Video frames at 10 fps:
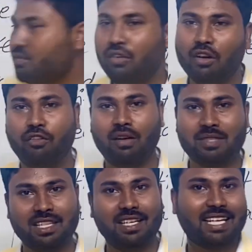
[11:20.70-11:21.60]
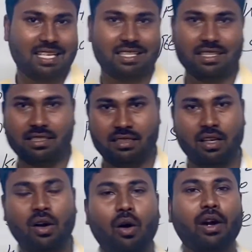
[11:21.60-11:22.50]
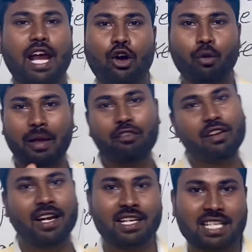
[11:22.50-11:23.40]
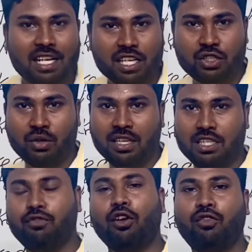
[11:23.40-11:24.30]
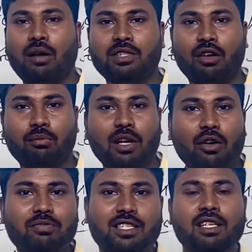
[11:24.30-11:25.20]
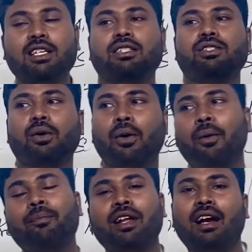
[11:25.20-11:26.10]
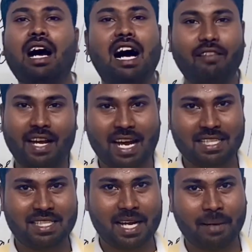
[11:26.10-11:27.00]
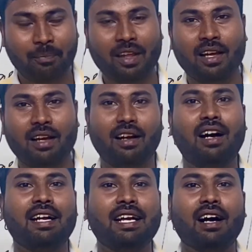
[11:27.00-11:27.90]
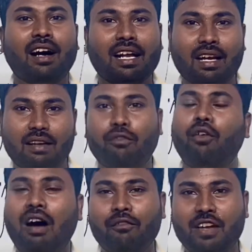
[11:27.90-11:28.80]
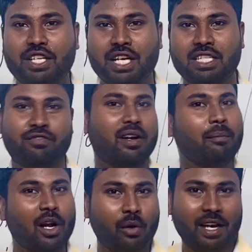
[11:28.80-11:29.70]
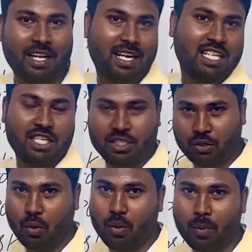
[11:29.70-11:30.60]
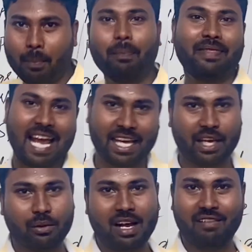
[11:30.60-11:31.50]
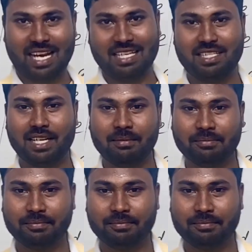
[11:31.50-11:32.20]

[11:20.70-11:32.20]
verb forms in the tenses. Okay, I hope everyone has understood these 4 forms of the verbs. So have a nice day and warm wishes from Raghu International School. Thank you. Have a nice day.